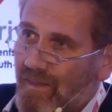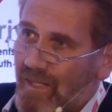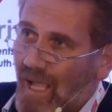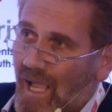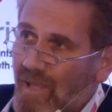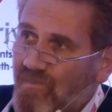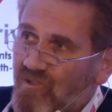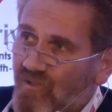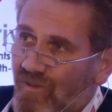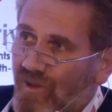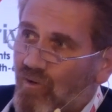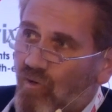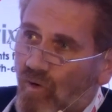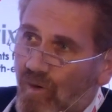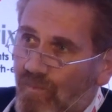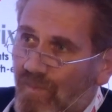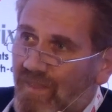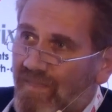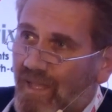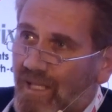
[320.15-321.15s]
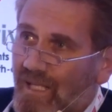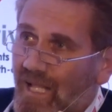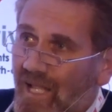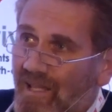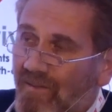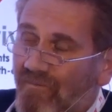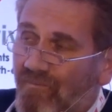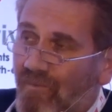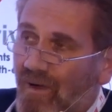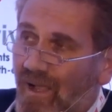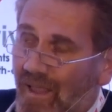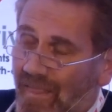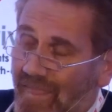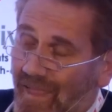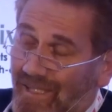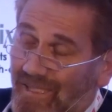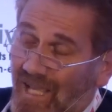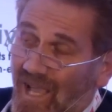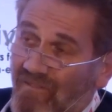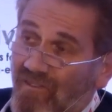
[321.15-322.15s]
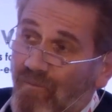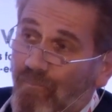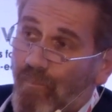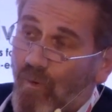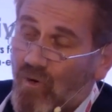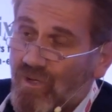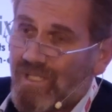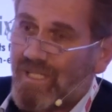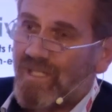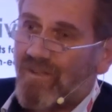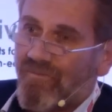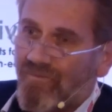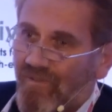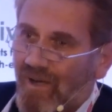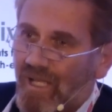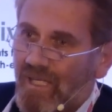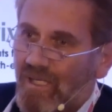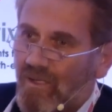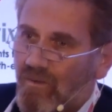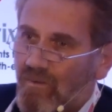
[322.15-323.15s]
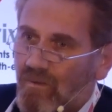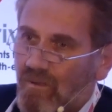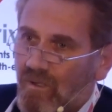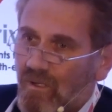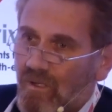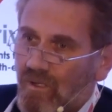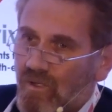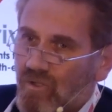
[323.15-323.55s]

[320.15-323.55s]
types of equipment that have a positive value.